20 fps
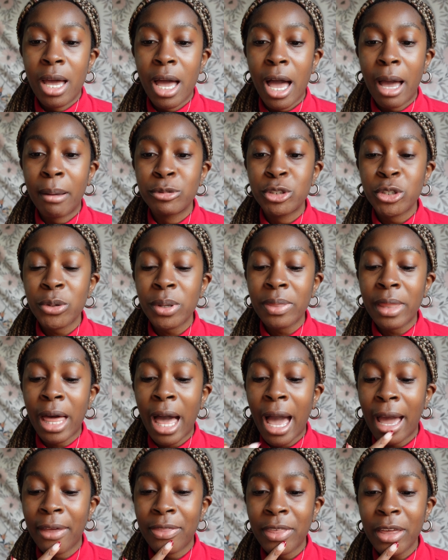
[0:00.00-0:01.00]
I'm doing
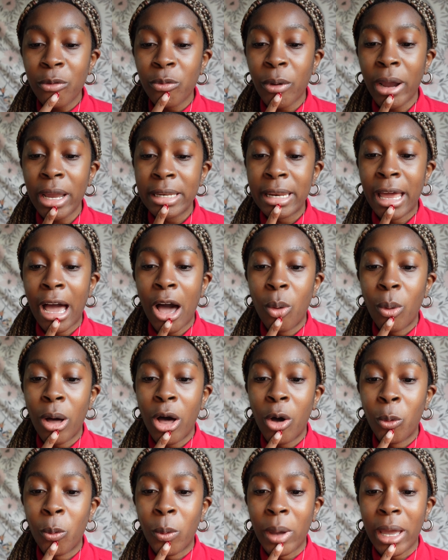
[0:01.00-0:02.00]
that I think right now
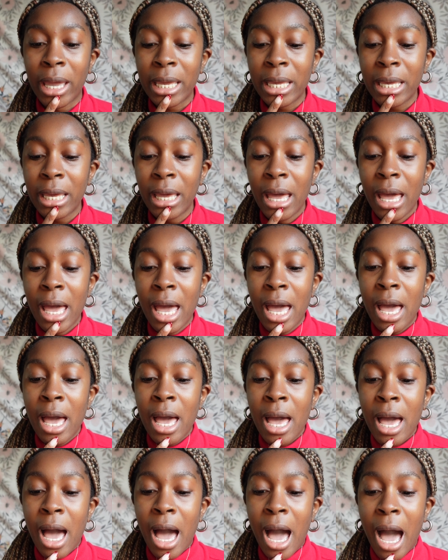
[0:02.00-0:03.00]
while I wait
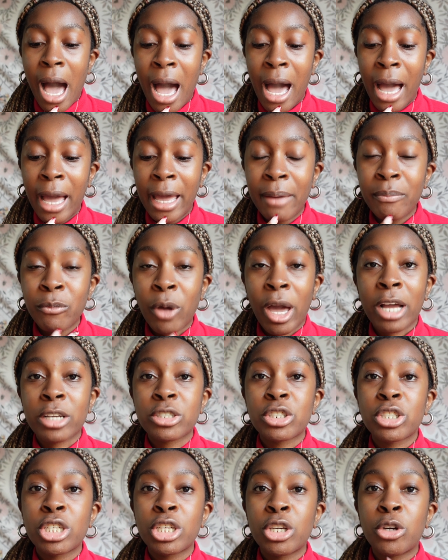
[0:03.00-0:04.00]
I am
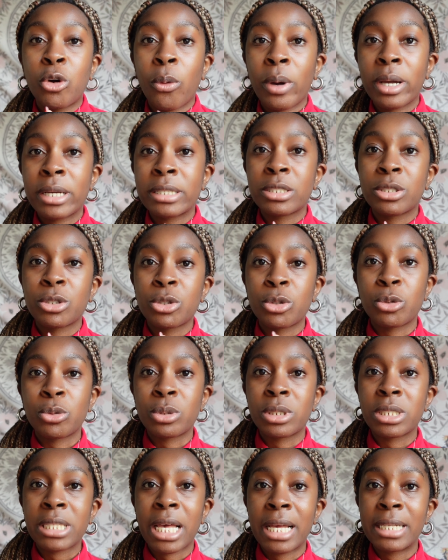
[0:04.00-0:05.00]
actually going to
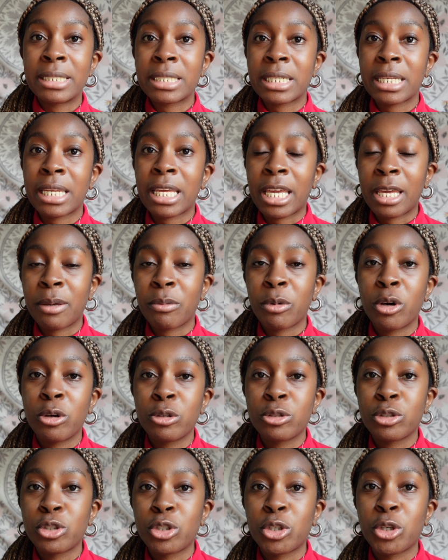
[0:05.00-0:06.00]
send an
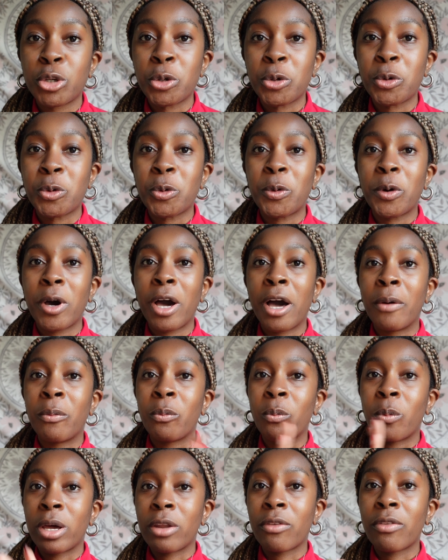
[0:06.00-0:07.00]
email to
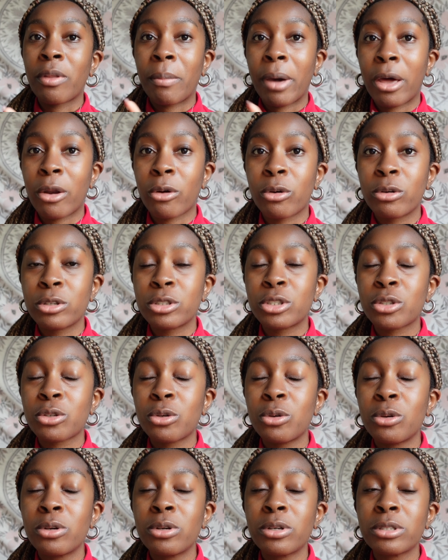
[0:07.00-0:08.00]
um, one of the medical
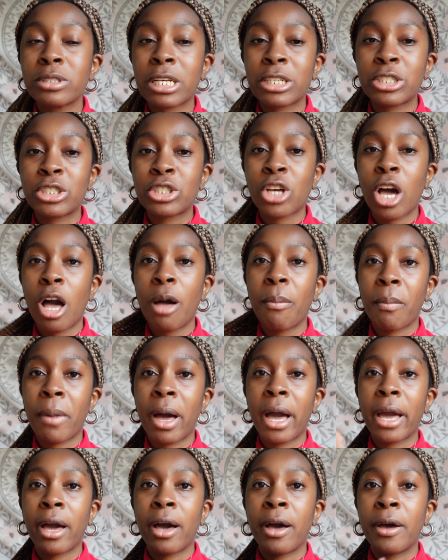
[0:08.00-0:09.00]
schools I just got
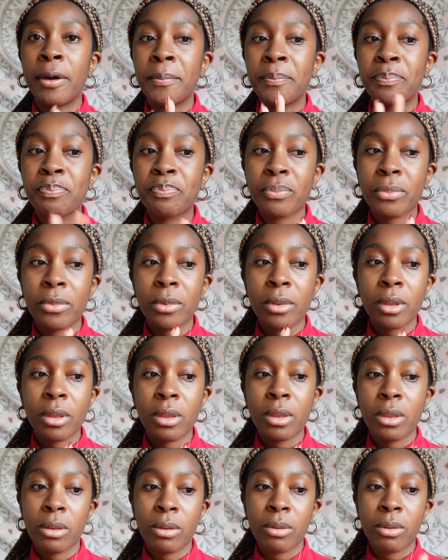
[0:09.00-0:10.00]
my um
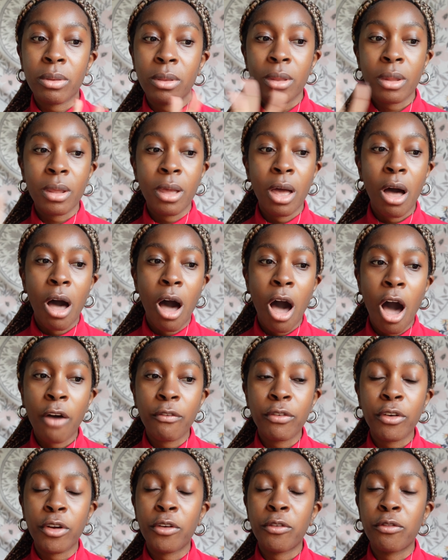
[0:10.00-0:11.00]

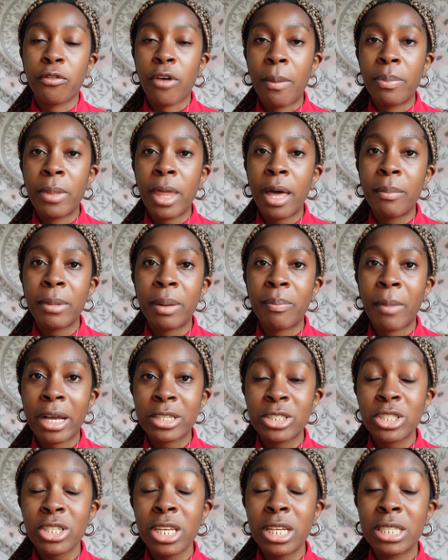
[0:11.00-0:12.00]
offer from them and I'm
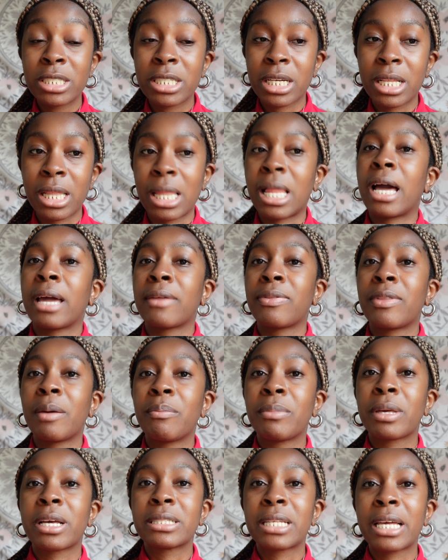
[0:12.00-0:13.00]
actually going to decline
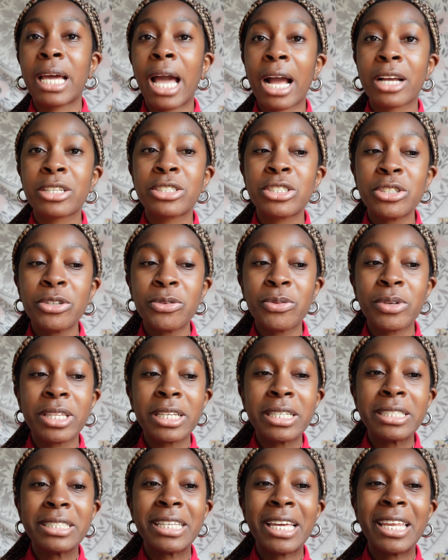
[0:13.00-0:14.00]
them because I actually
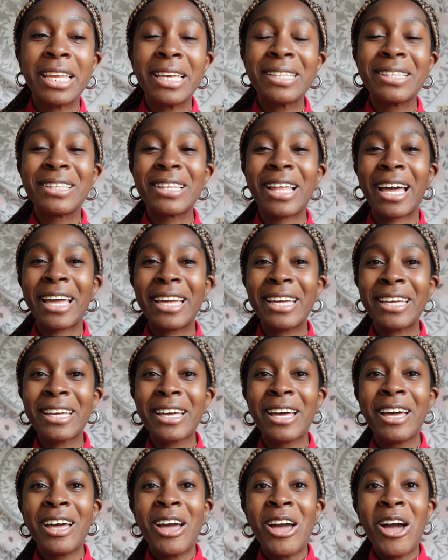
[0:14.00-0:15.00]
really didn't
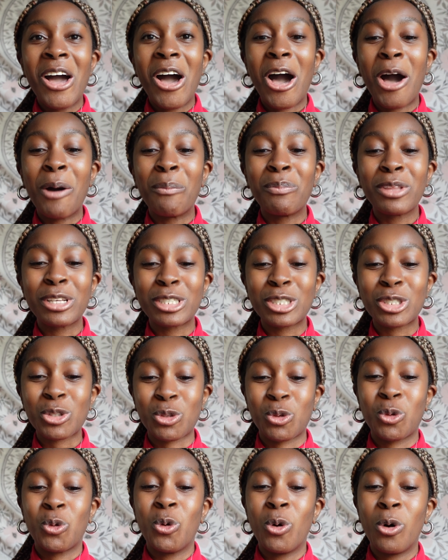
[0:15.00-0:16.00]
like um, the
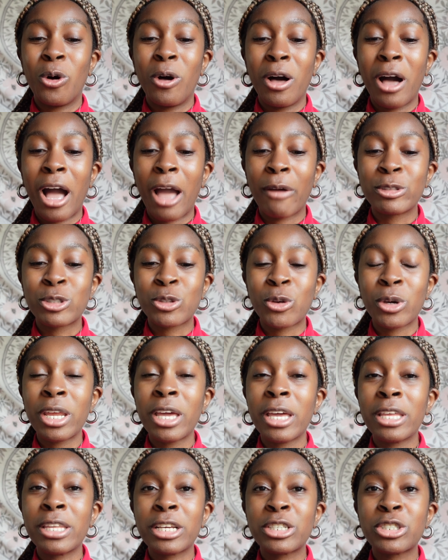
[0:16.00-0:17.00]
school. I was going
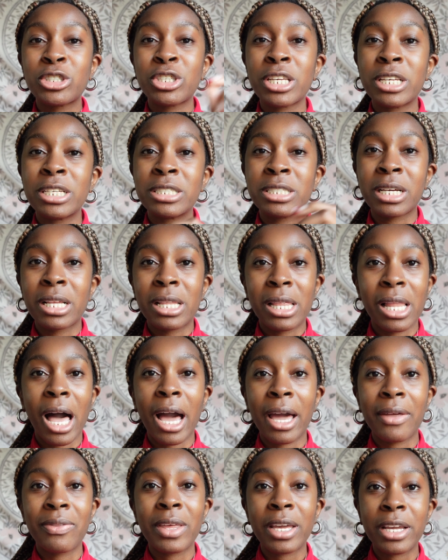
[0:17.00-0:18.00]
to initially
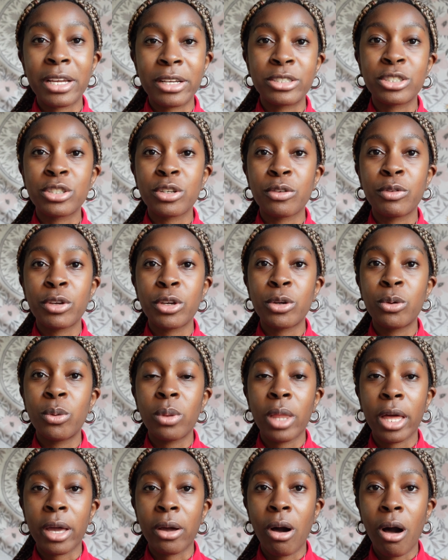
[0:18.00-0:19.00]
decline the interview
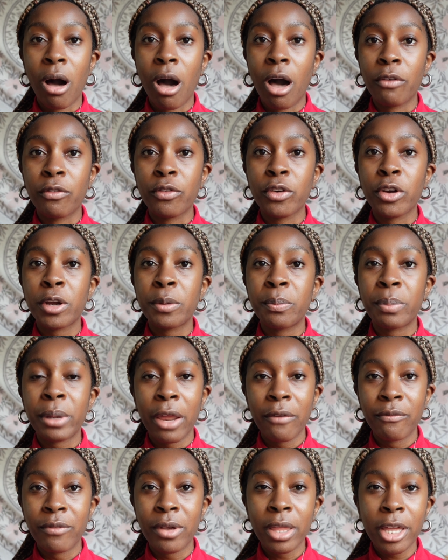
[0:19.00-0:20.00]
like offer but
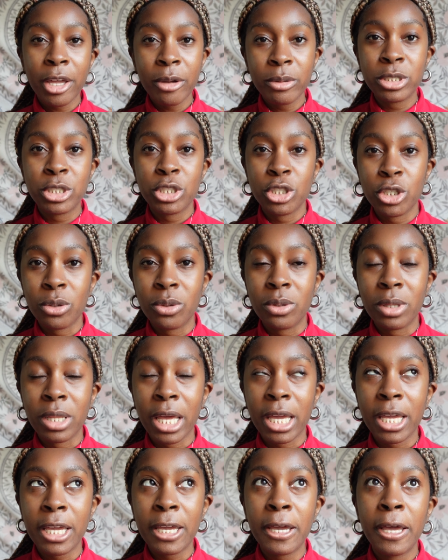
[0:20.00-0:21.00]
I felt like it was too
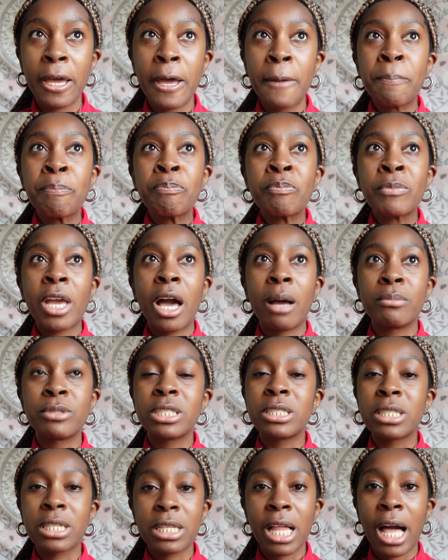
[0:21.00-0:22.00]
late um,
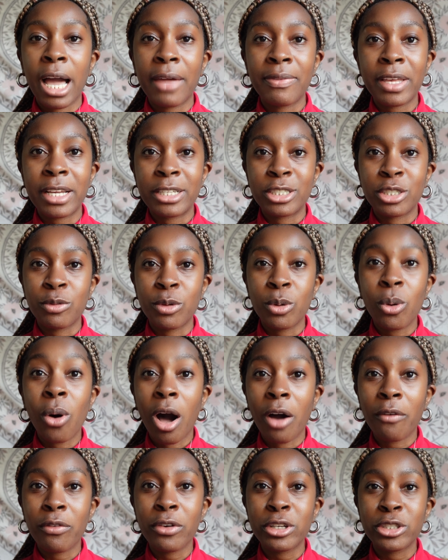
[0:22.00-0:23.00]
to decline the interview
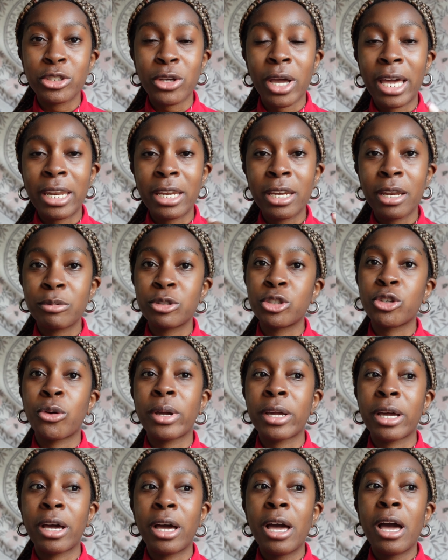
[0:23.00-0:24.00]
offer so I ended up
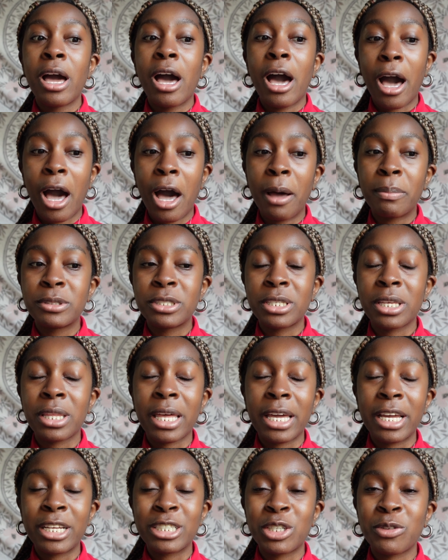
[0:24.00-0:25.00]
showing up to
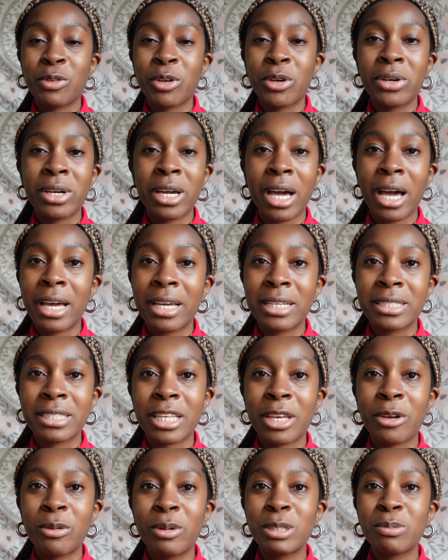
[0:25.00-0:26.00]
the interview and guys
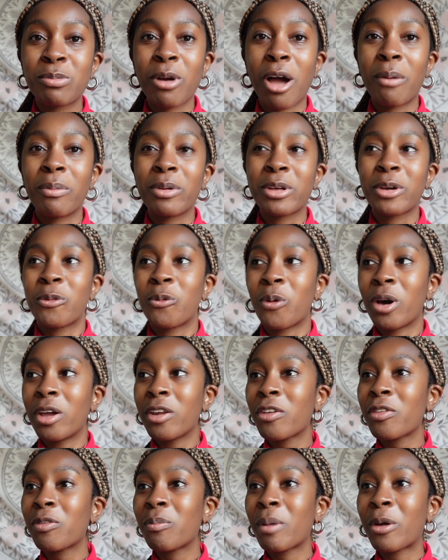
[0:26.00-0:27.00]
it was probably one
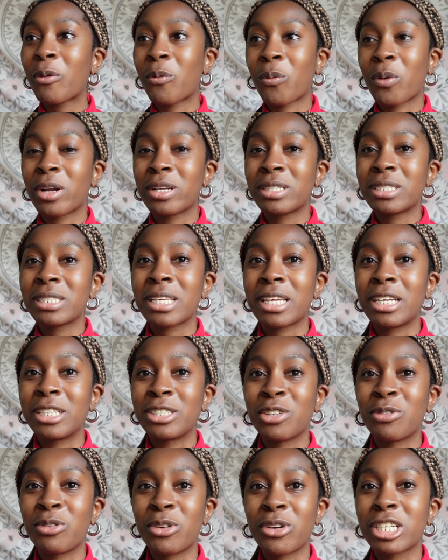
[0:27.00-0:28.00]
of my worst
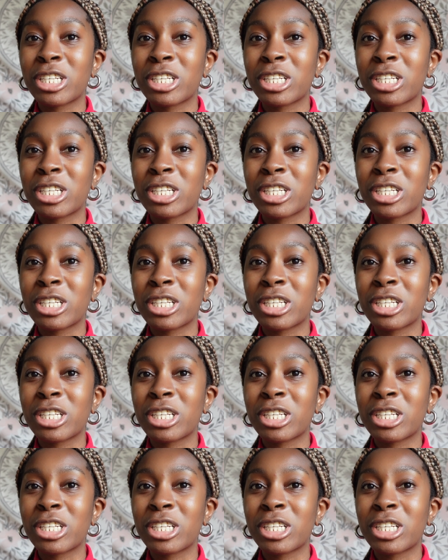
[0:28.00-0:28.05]
interview